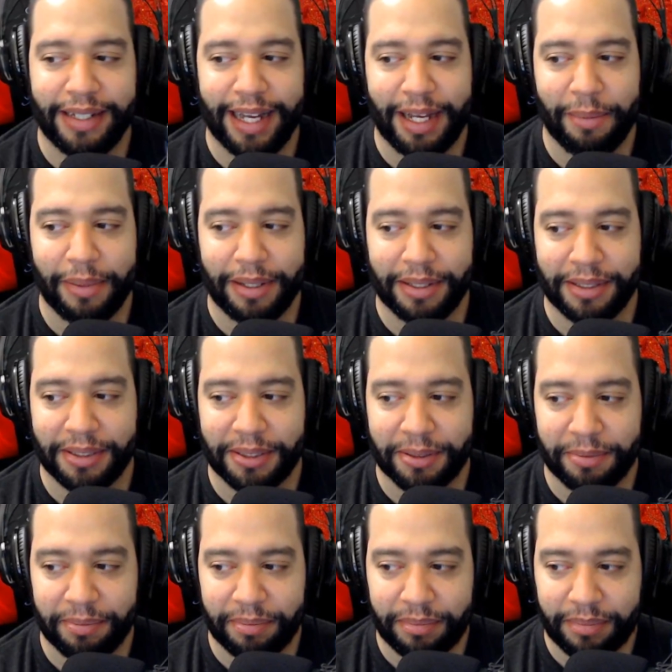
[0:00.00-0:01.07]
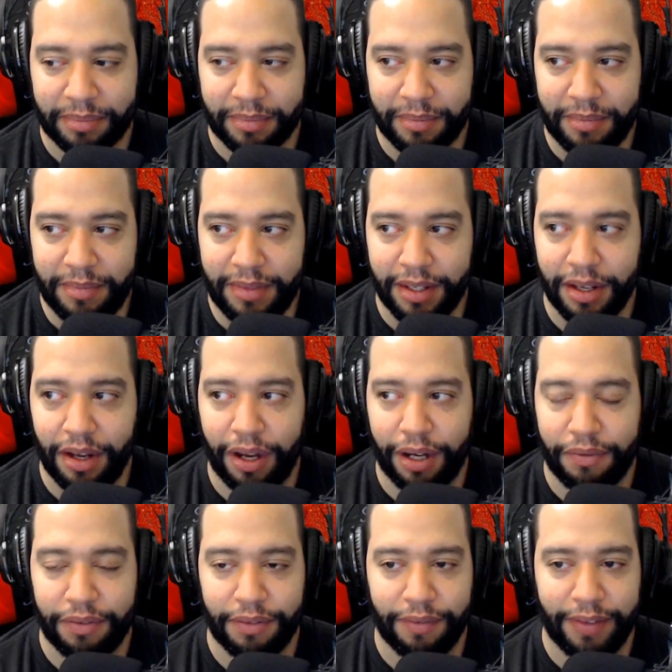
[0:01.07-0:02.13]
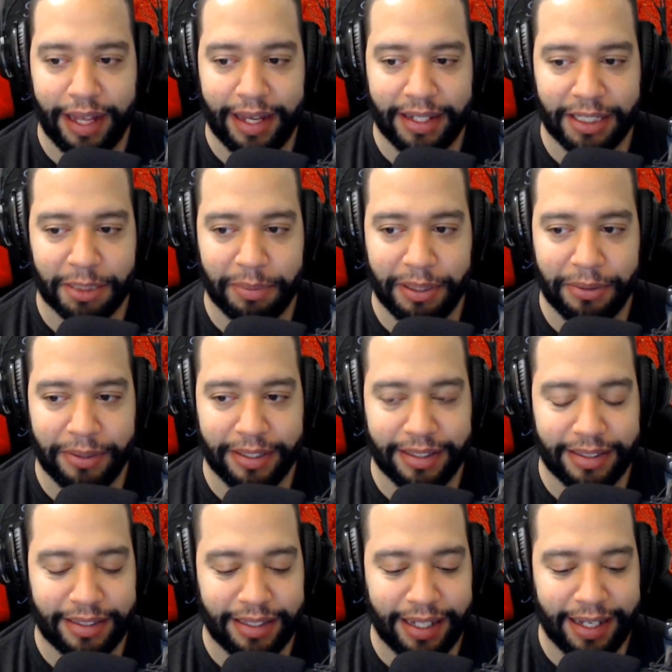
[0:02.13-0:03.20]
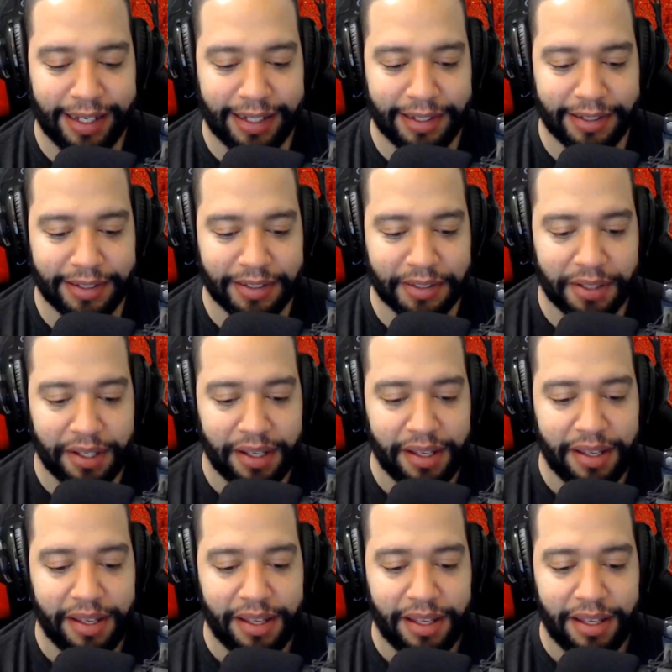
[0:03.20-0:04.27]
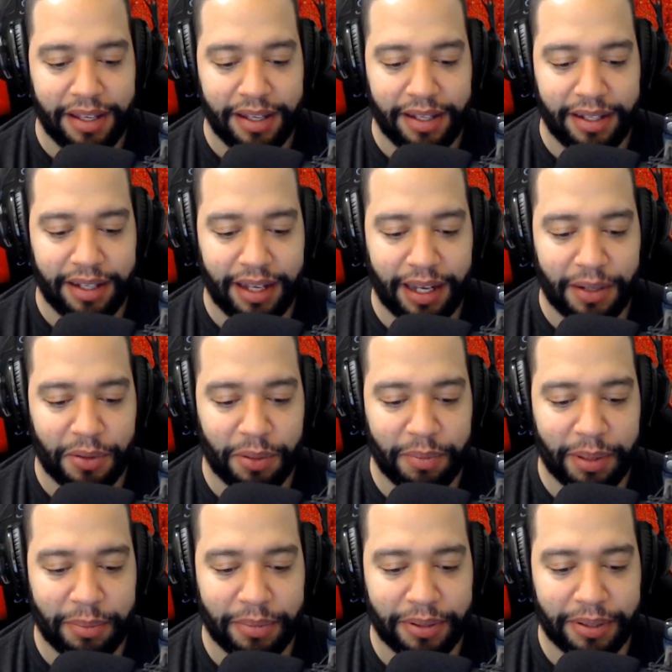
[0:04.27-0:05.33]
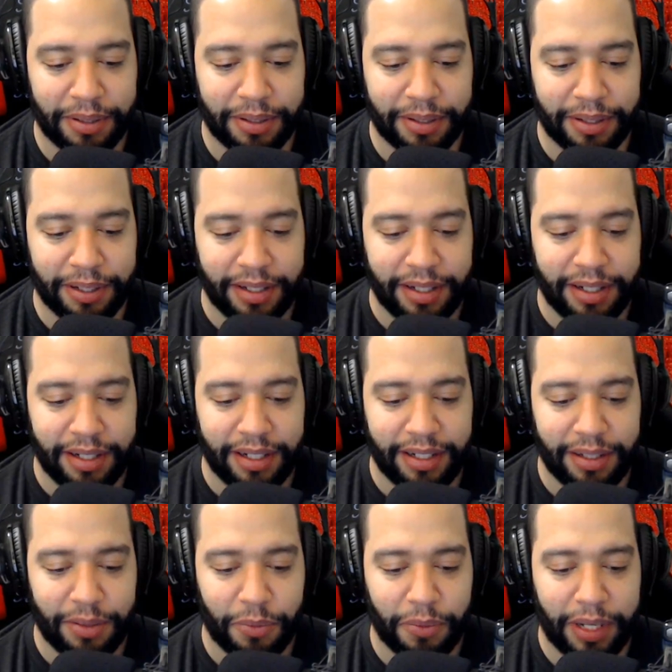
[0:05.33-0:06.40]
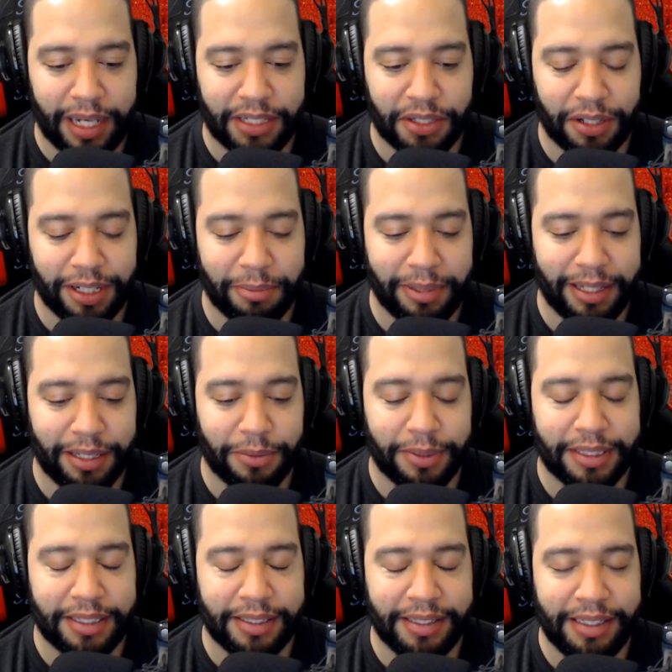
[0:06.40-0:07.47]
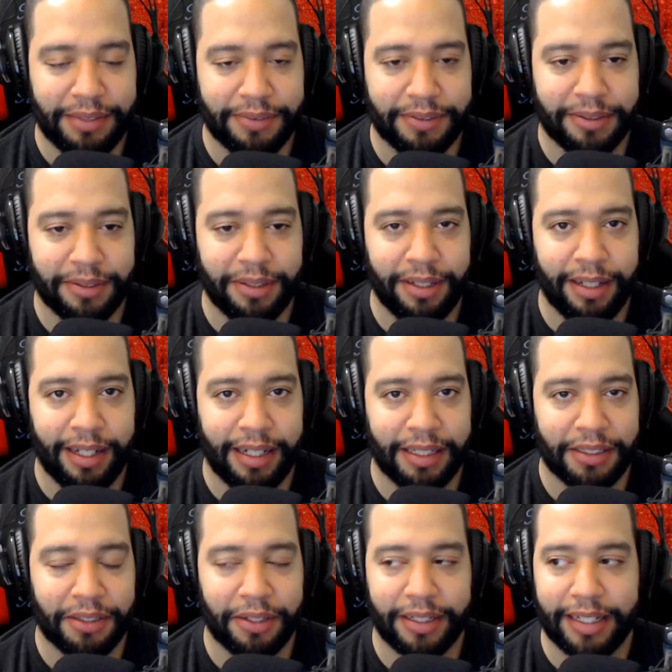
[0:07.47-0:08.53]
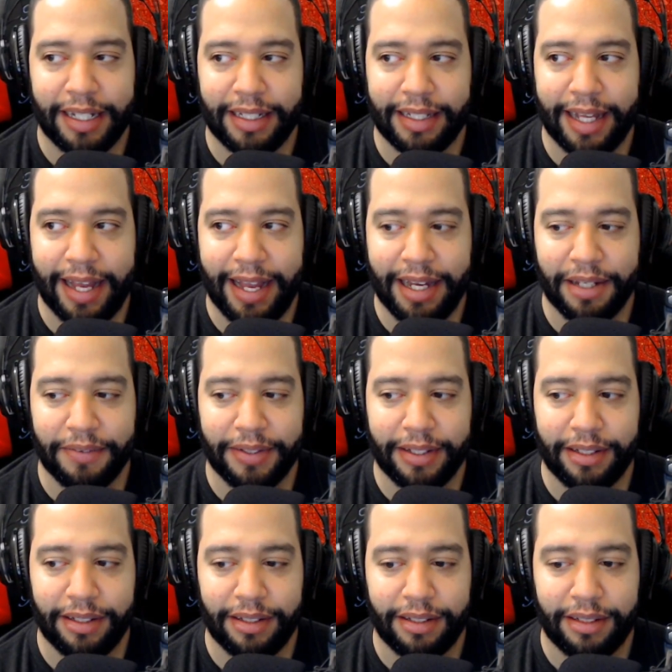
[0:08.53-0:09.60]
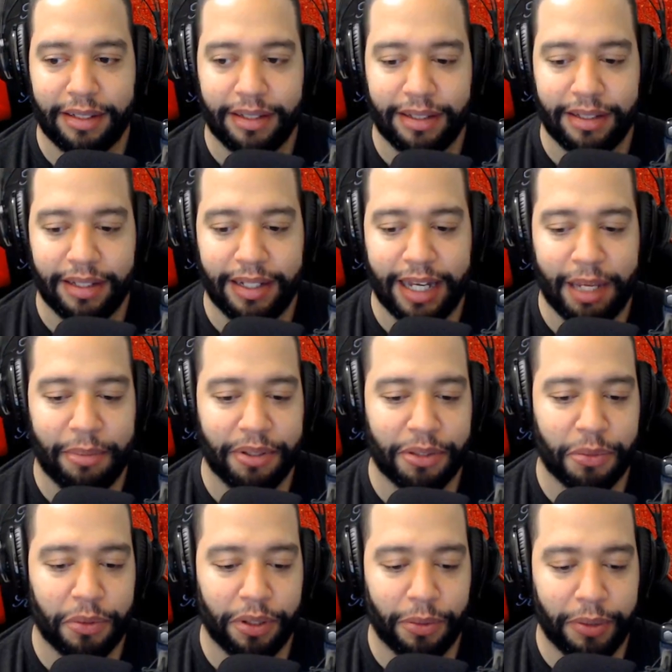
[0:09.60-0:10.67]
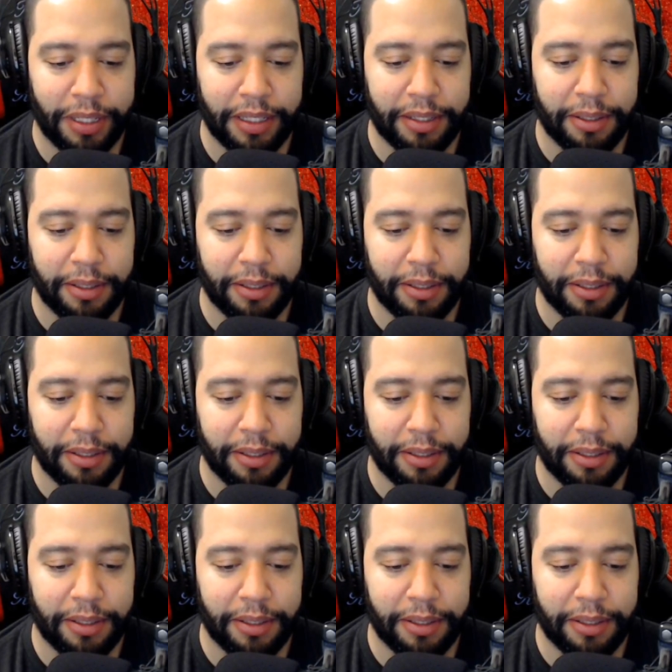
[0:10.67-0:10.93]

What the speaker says: nightmares off of that experience. And I remember when I started playing Resident Evil and I started getting the hang of it, the nightmares went away.